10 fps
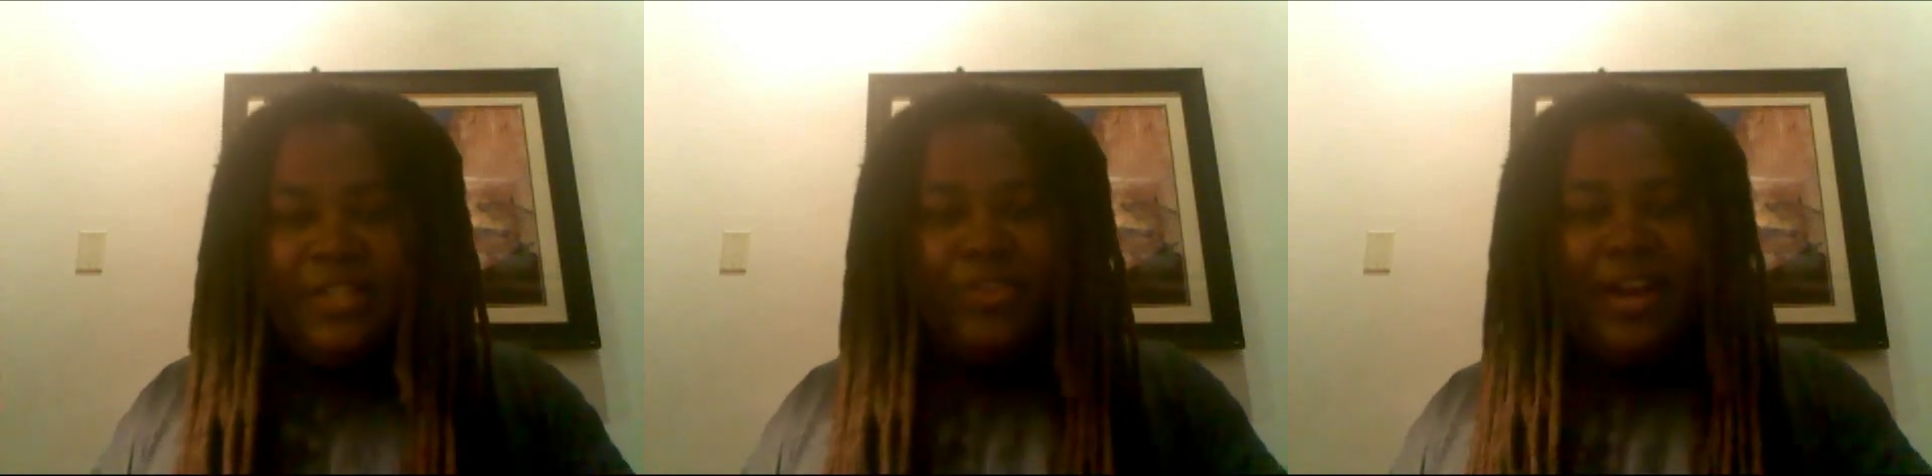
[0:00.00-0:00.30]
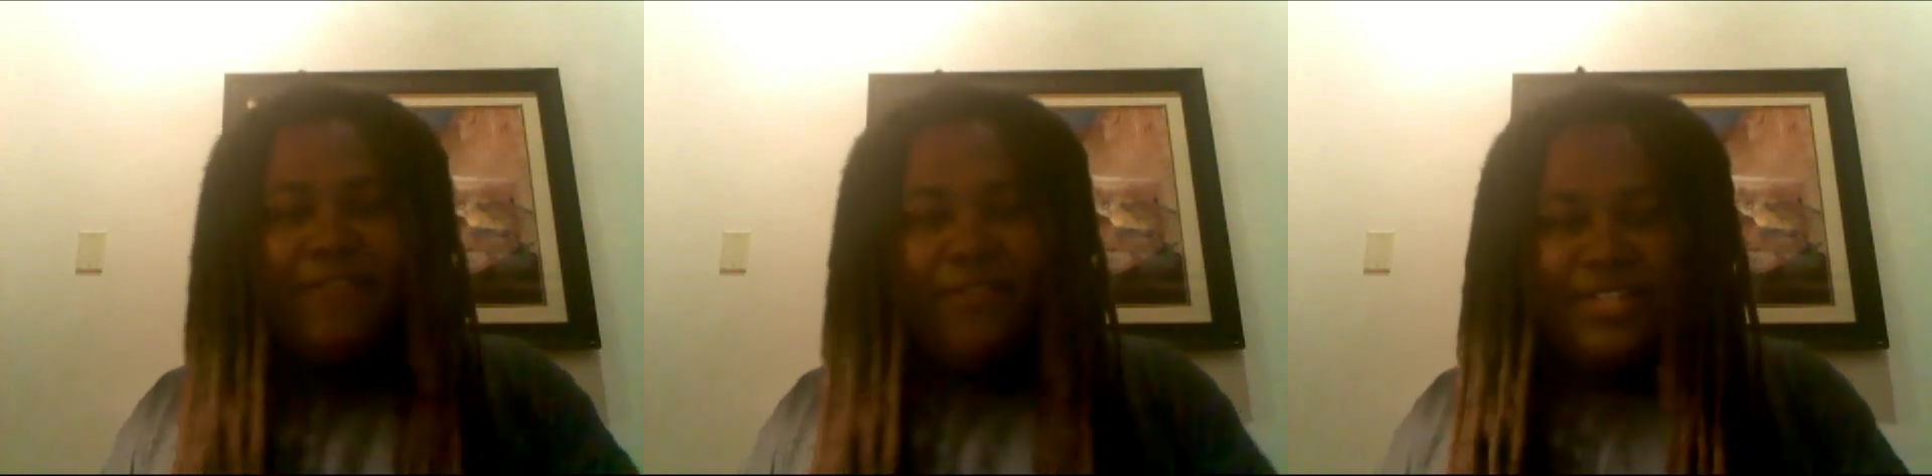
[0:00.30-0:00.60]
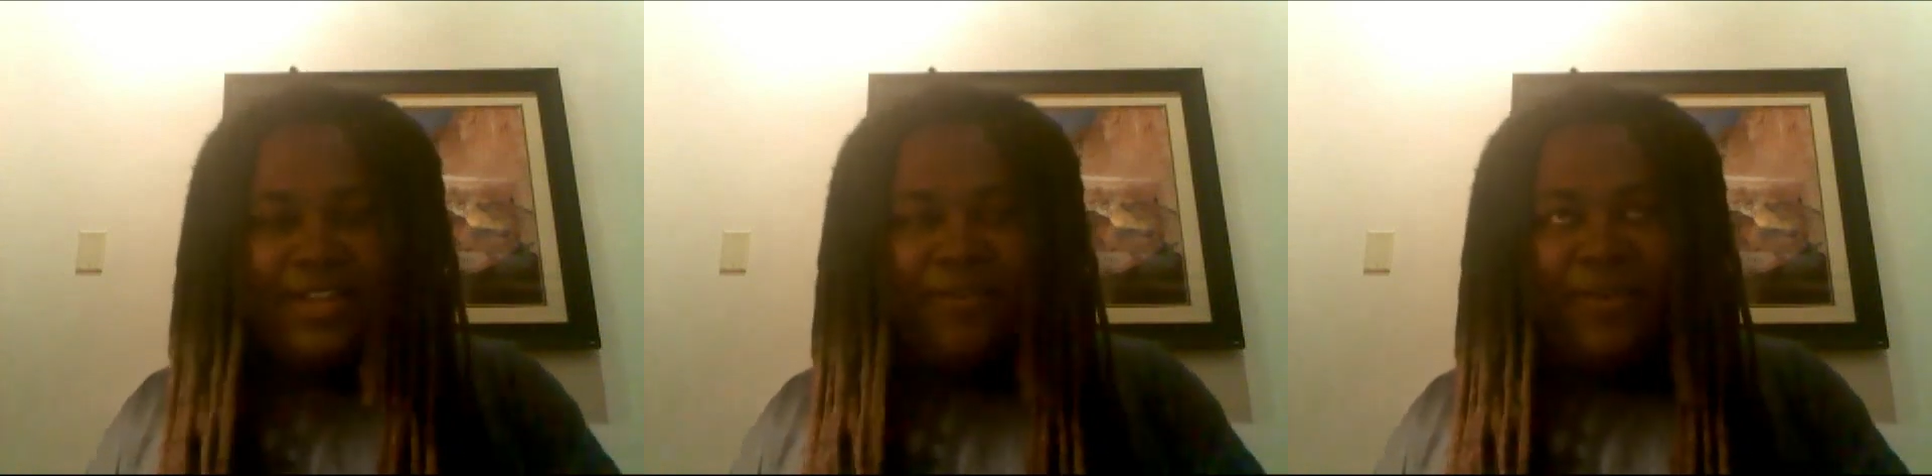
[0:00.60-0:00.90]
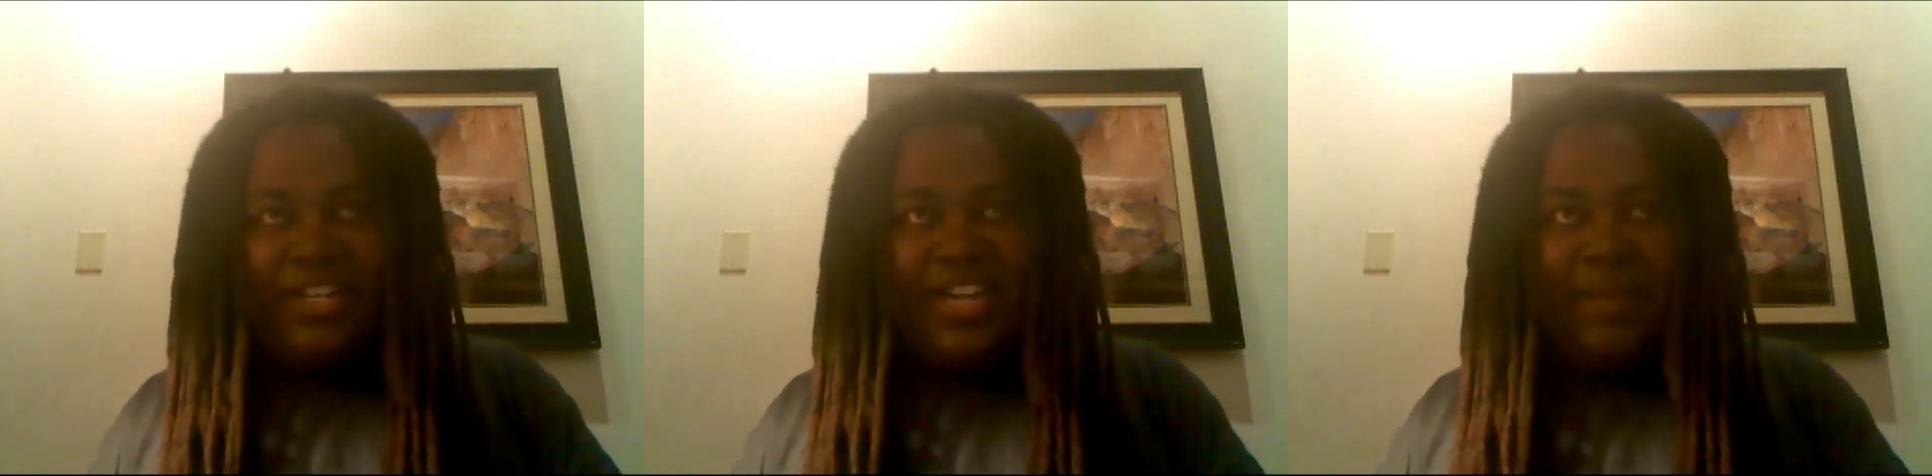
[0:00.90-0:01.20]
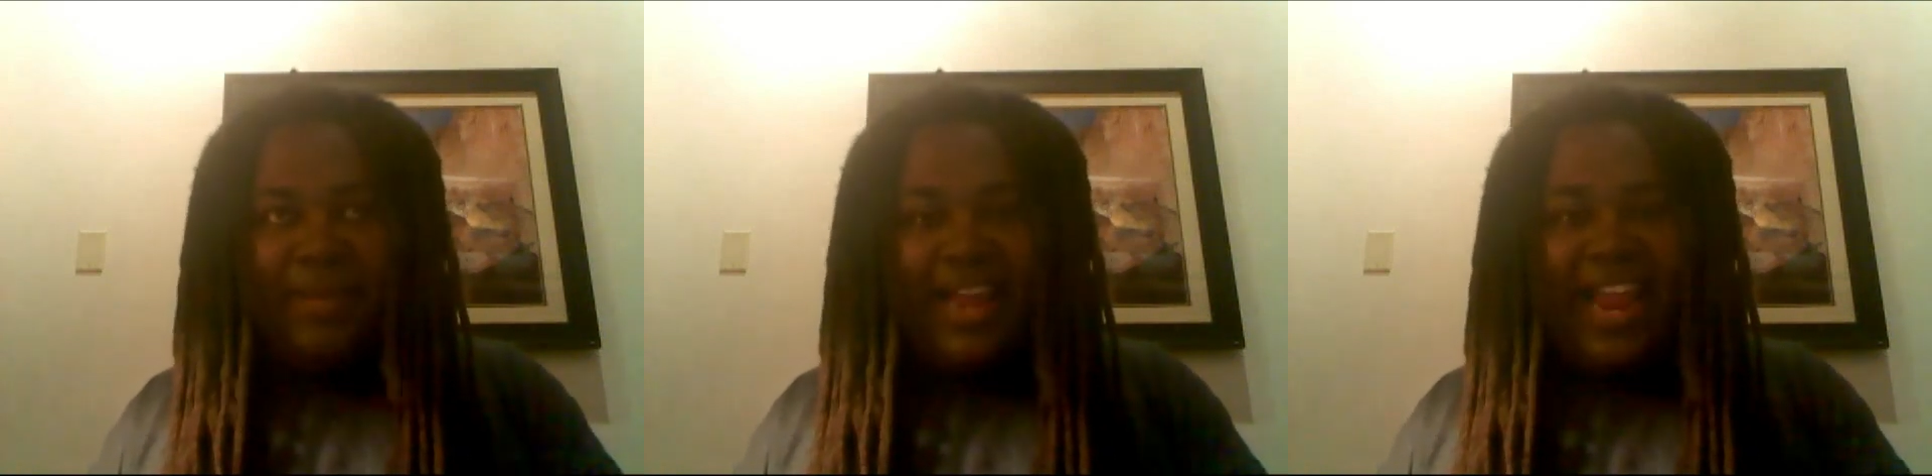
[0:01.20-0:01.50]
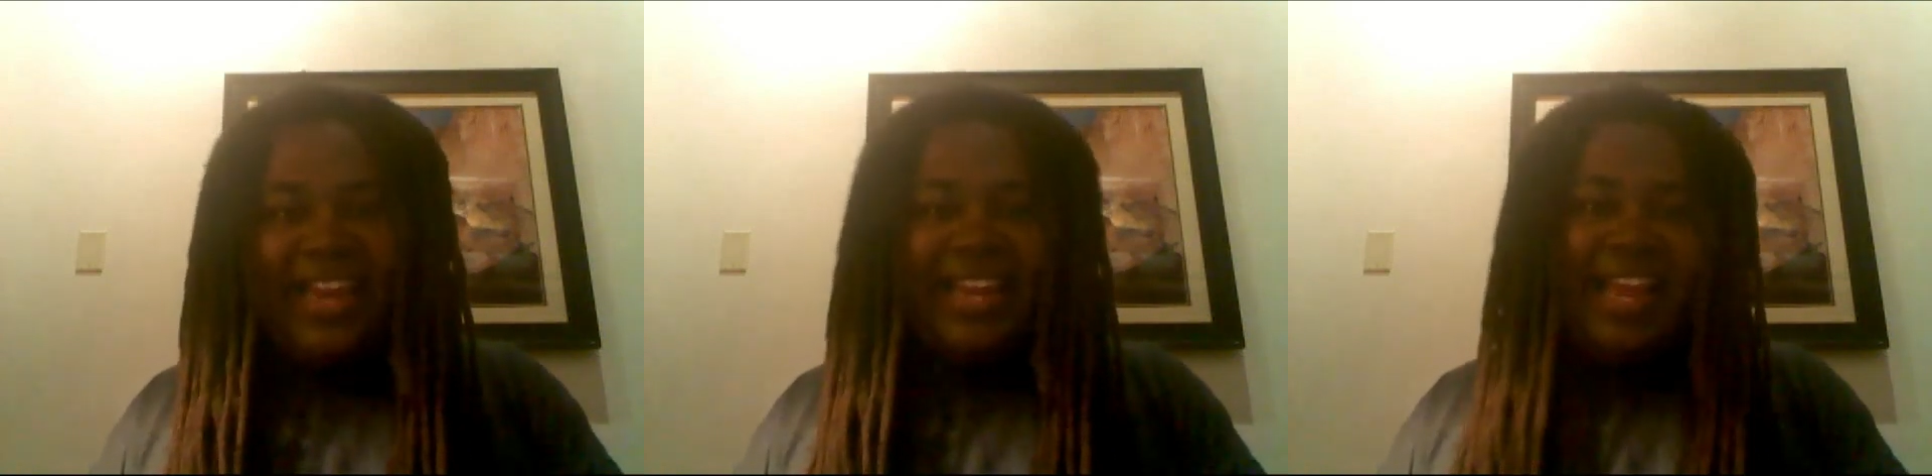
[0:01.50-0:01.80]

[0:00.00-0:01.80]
Strikeforce heavyweight champion, and a